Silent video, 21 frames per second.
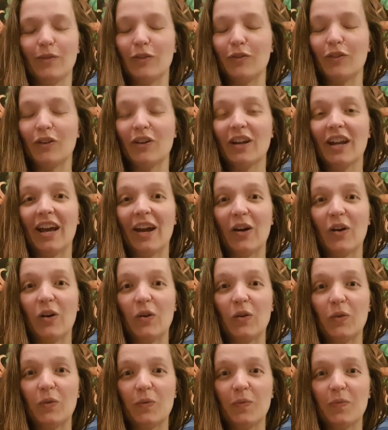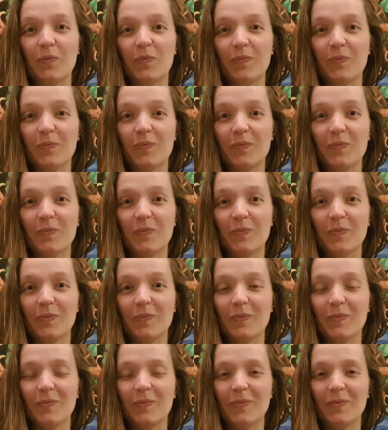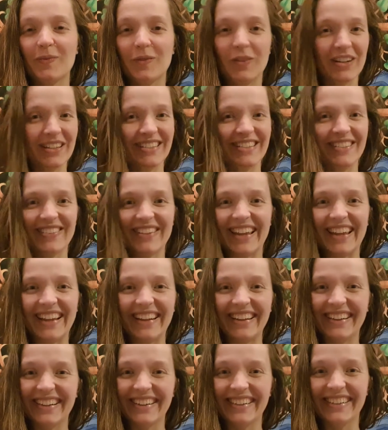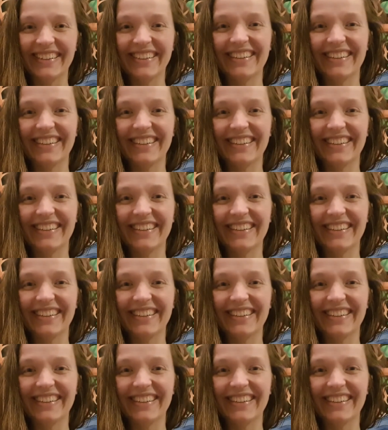For now, we're still here.